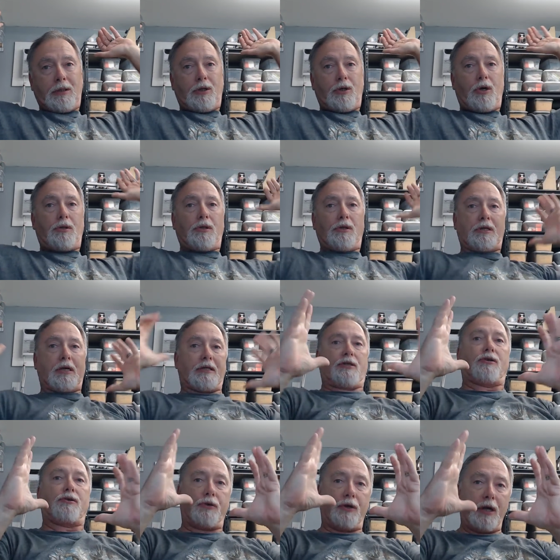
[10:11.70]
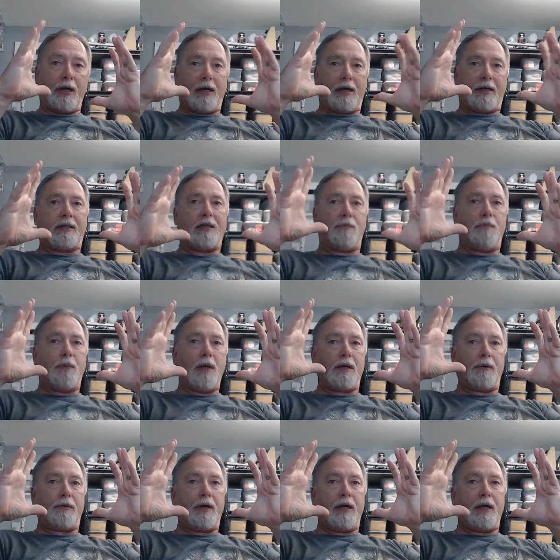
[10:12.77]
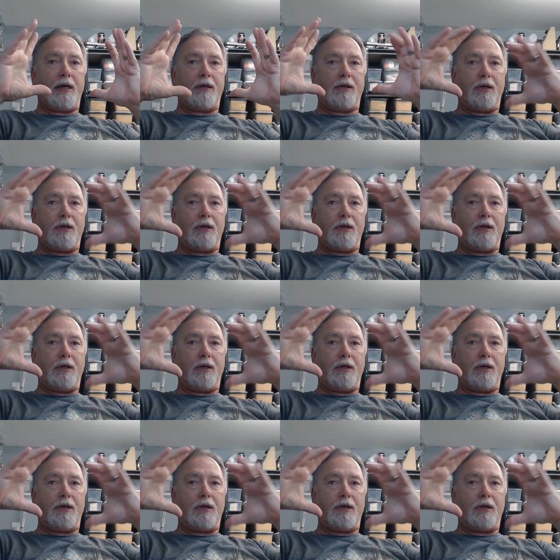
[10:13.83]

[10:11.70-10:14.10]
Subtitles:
You know, that's got the screen like this big around,